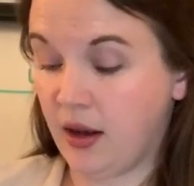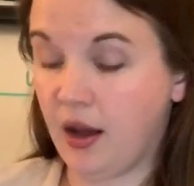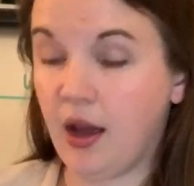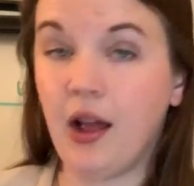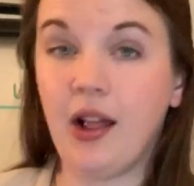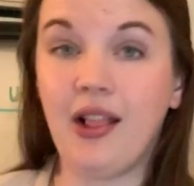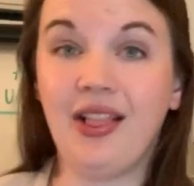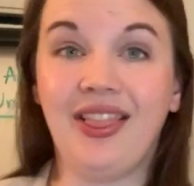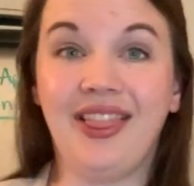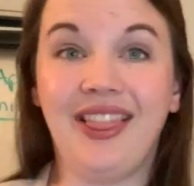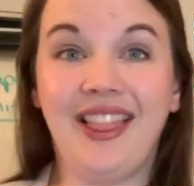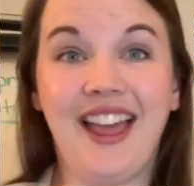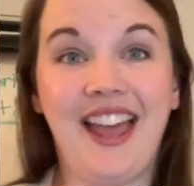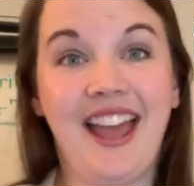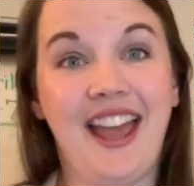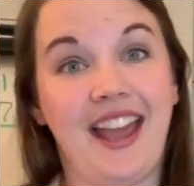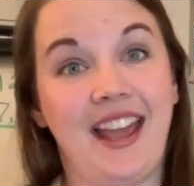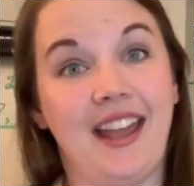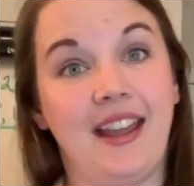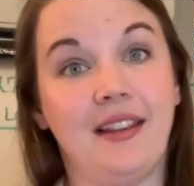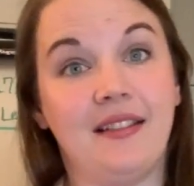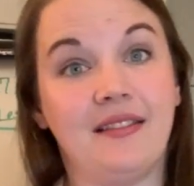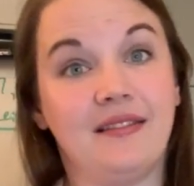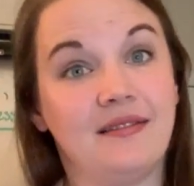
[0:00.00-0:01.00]
a
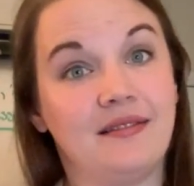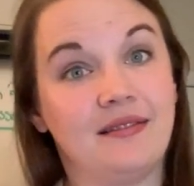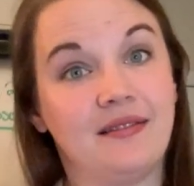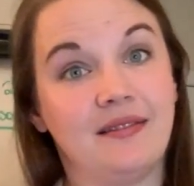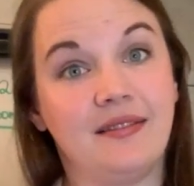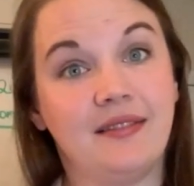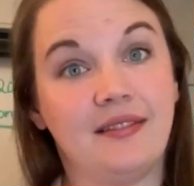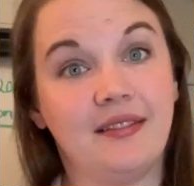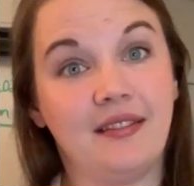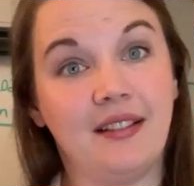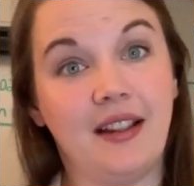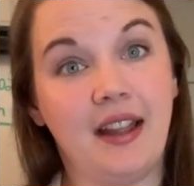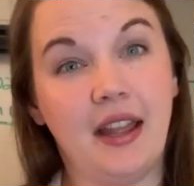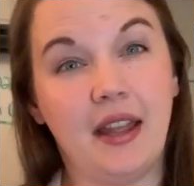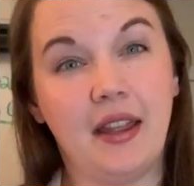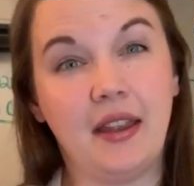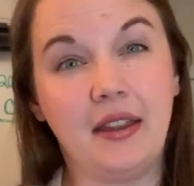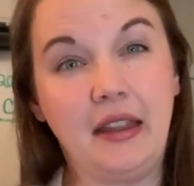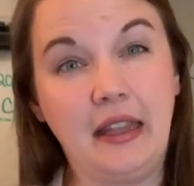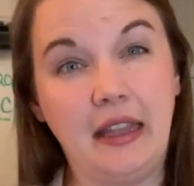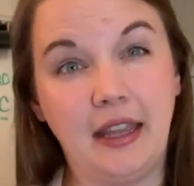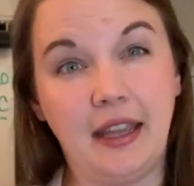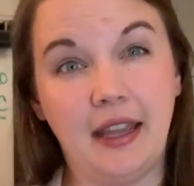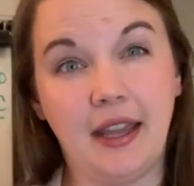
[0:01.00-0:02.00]
lei,
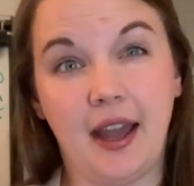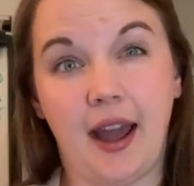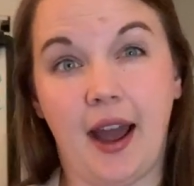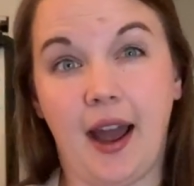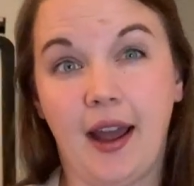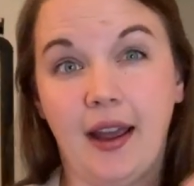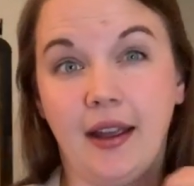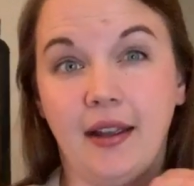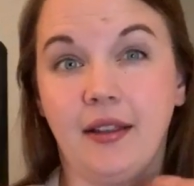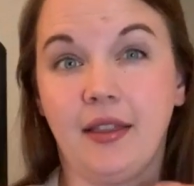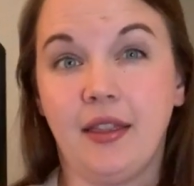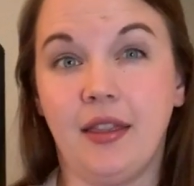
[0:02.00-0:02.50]
L-E-I,